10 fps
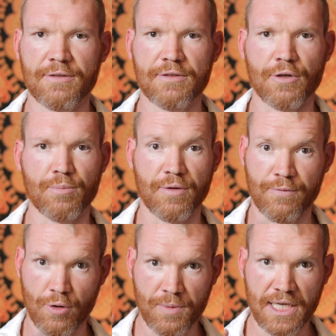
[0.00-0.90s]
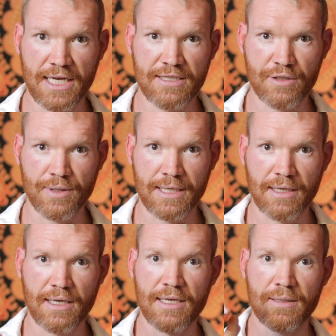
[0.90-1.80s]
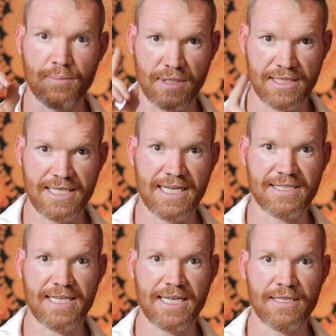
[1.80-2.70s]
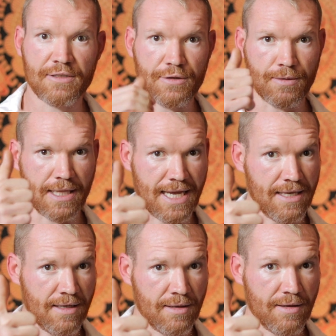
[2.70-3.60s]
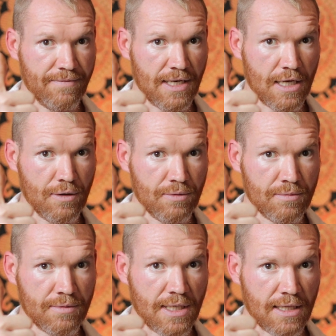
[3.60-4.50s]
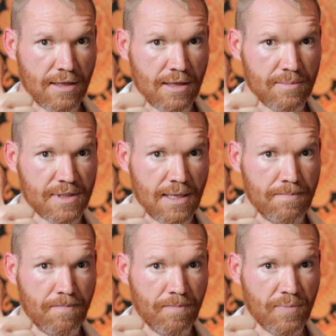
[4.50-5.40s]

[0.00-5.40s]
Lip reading: So before we get into it, please take a second to like the video, hit the thumbs up,